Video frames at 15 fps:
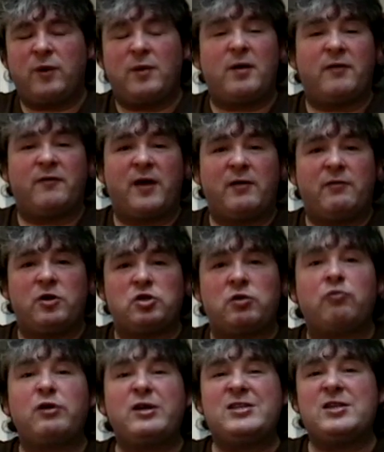One of my favourites
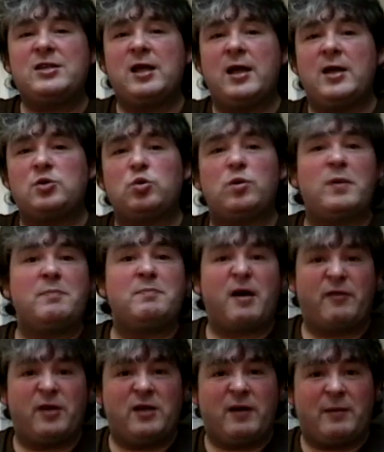of recent years would have been Buffy the